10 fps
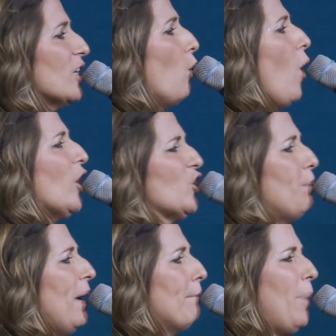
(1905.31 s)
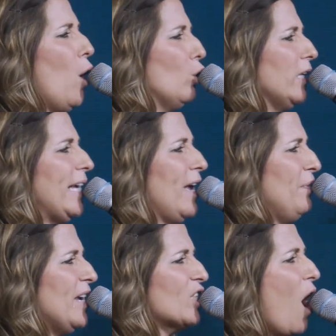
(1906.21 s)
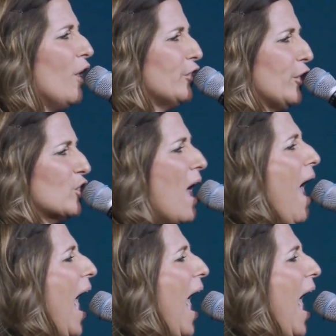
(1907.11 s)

and worshiping boldly in these altars